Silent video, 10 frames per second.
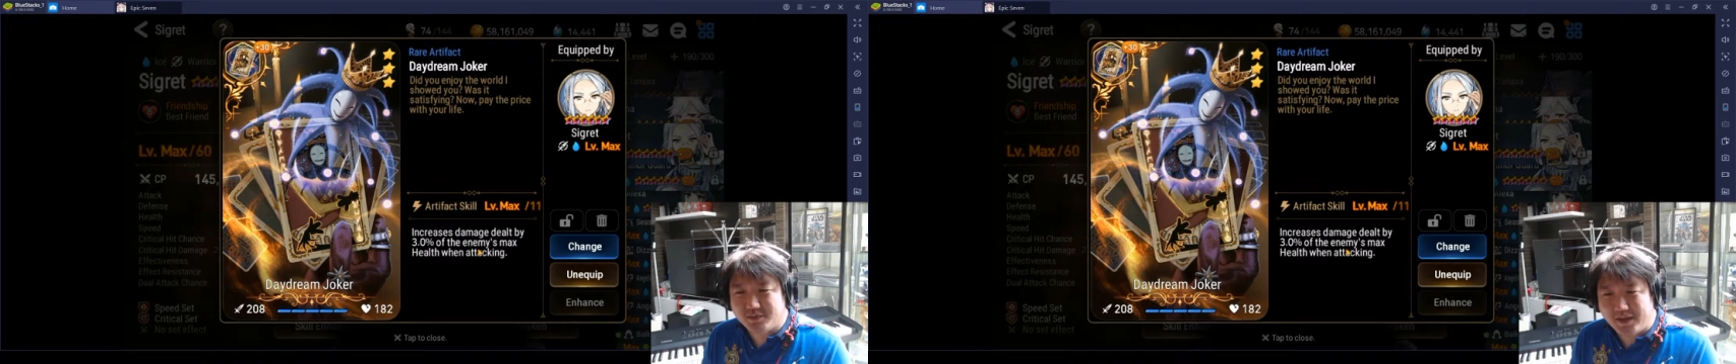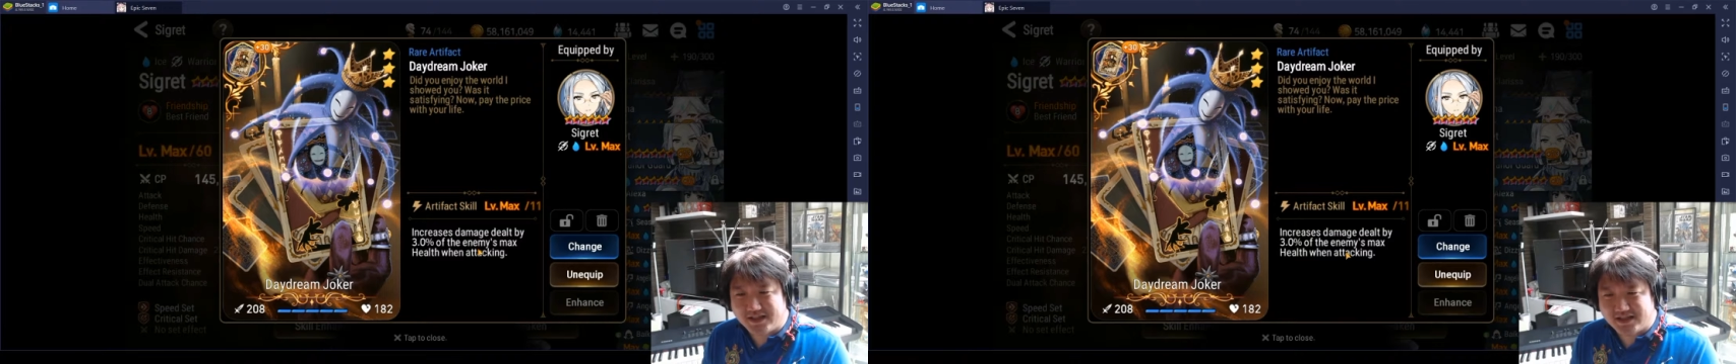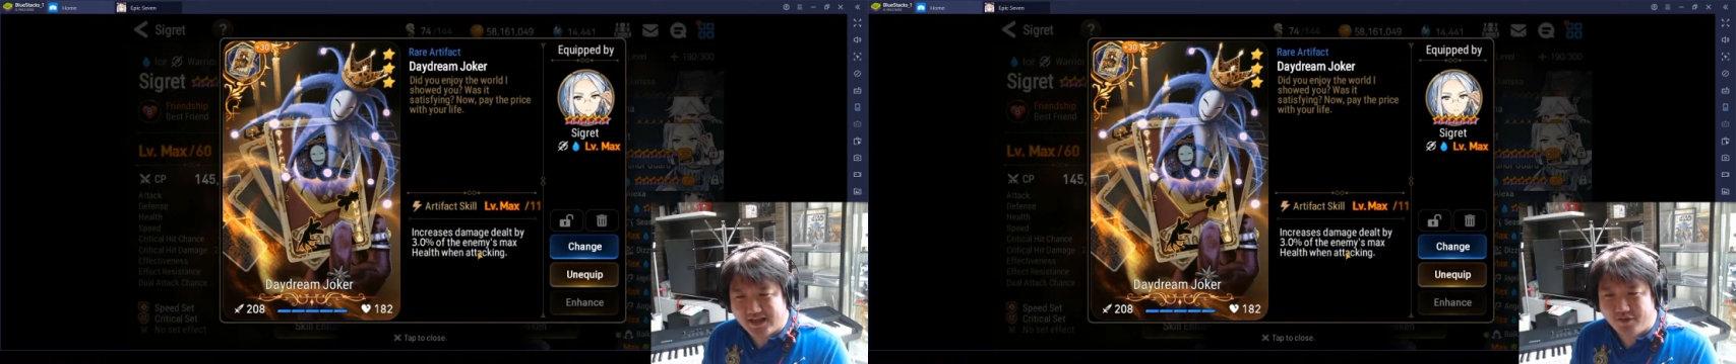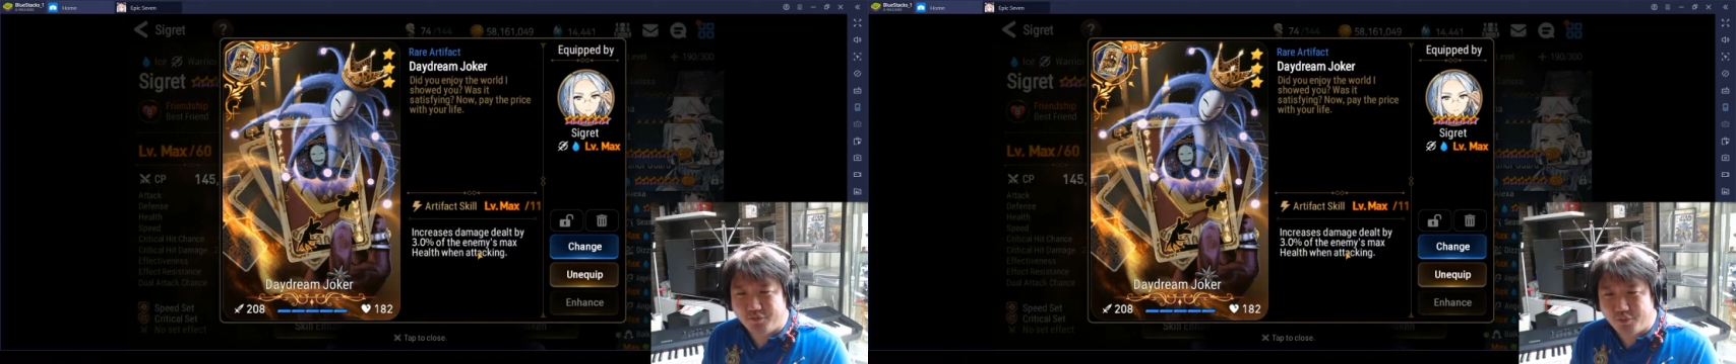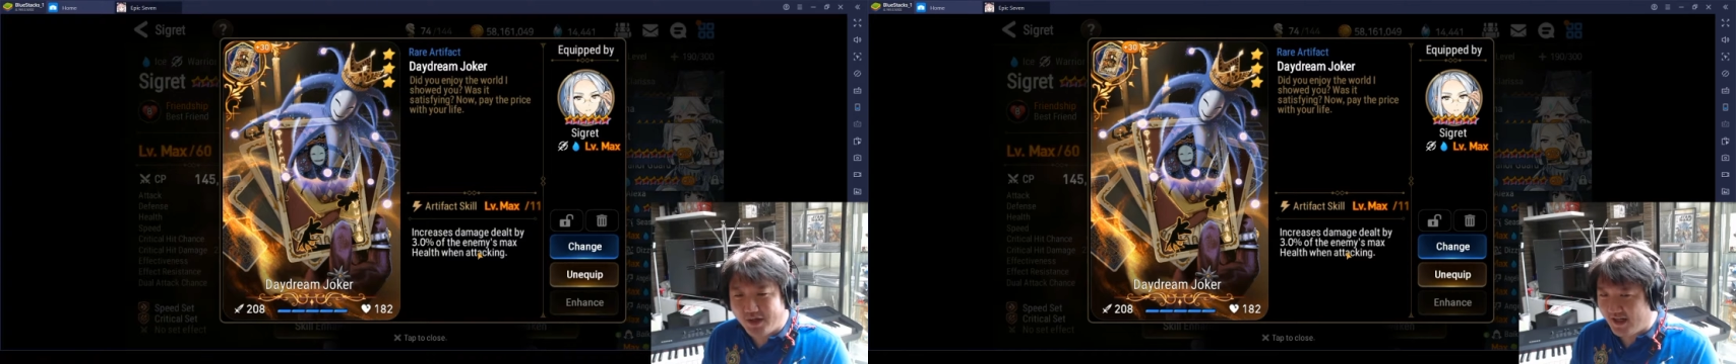max
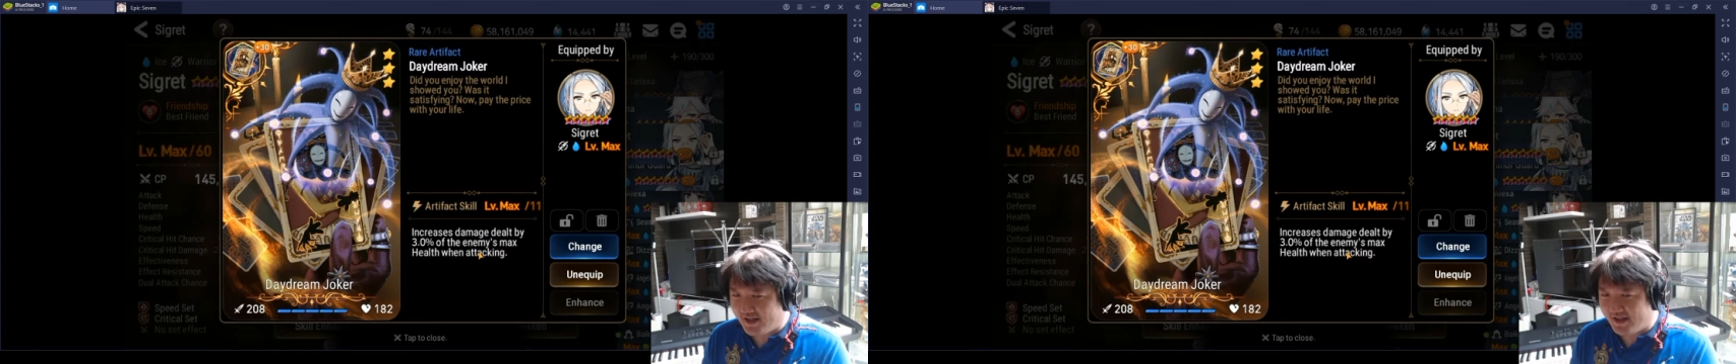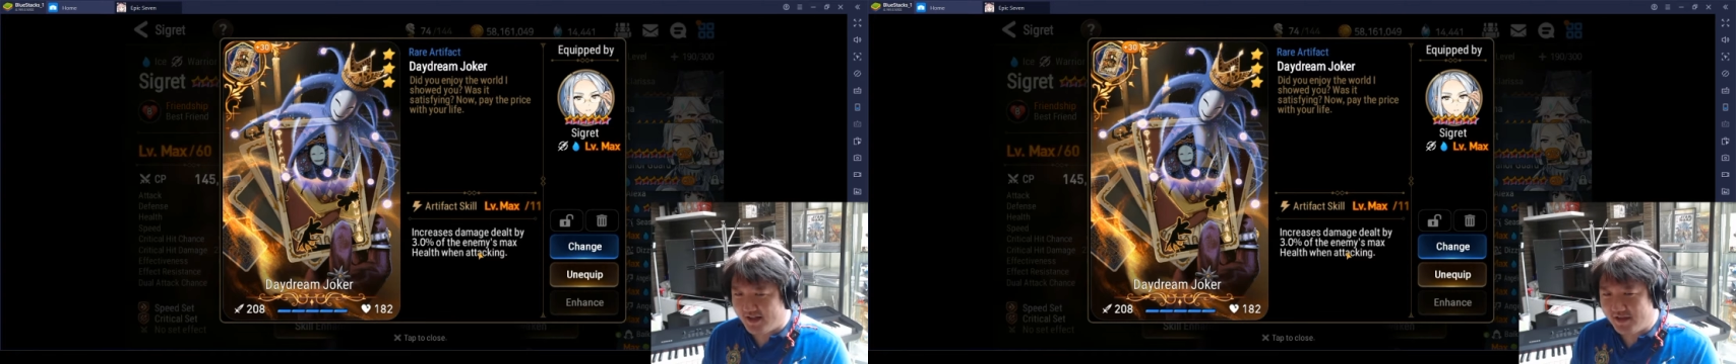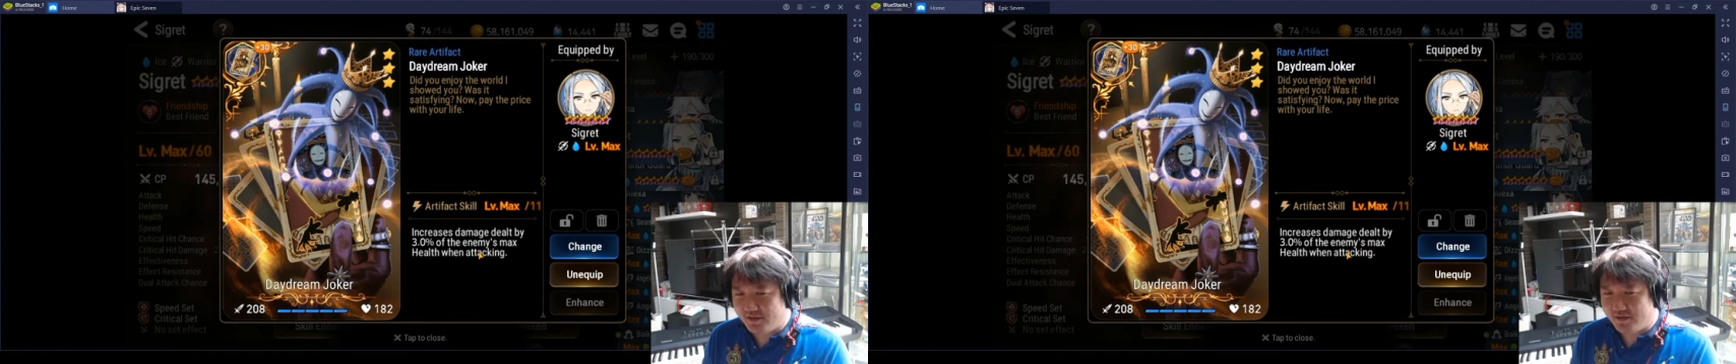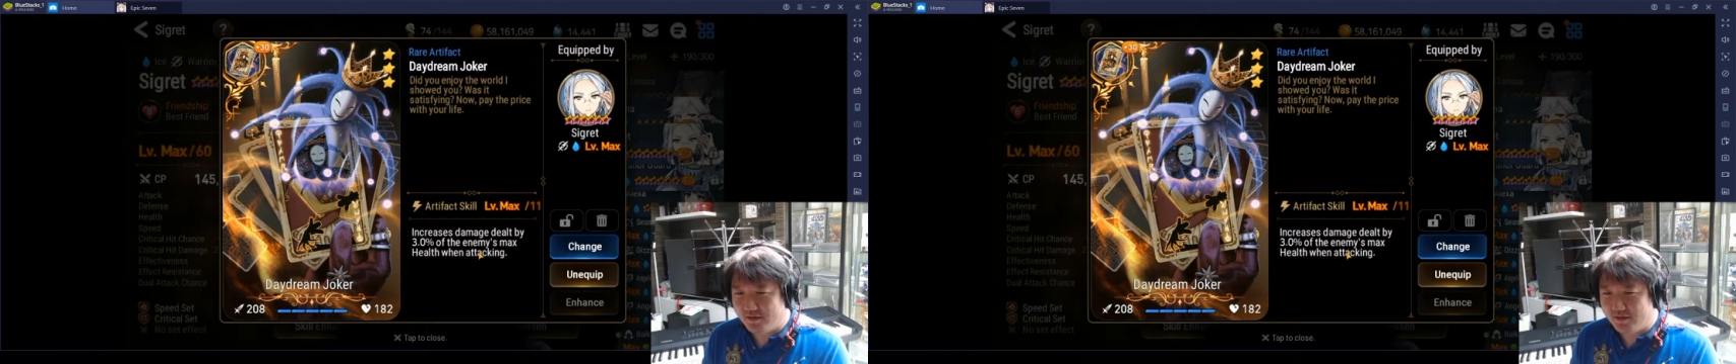health when attacking,